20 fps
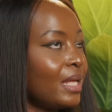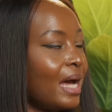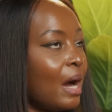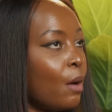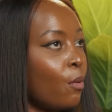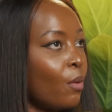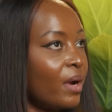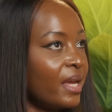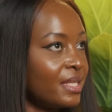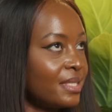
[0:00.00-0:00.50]

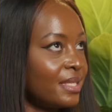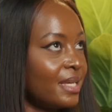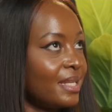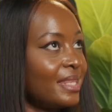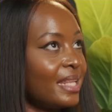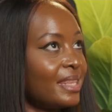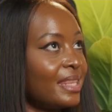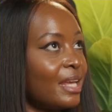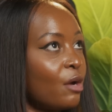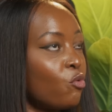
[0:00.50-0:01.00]
our he said
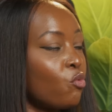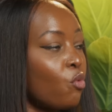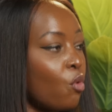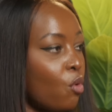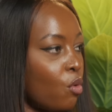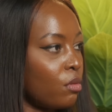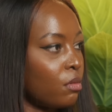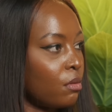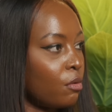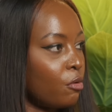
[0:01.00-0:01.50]
that the
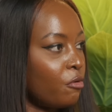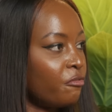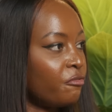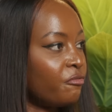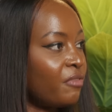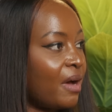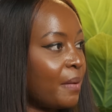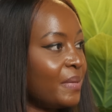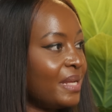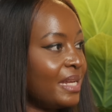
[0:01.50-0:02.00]
role of
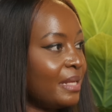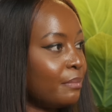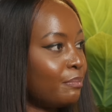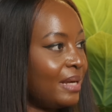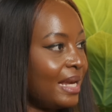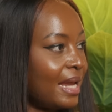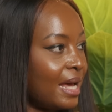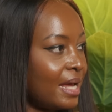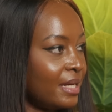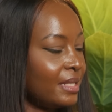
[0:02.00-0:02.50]
family
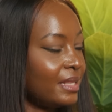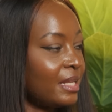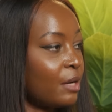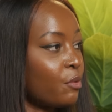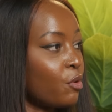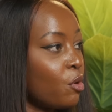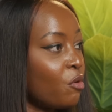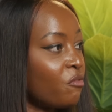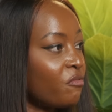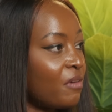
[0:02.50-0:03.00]
planning the
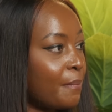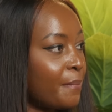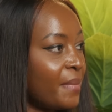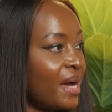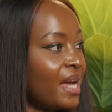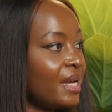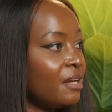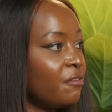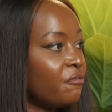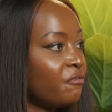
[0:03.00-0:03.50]
role of a
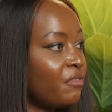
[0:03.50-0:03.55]
man in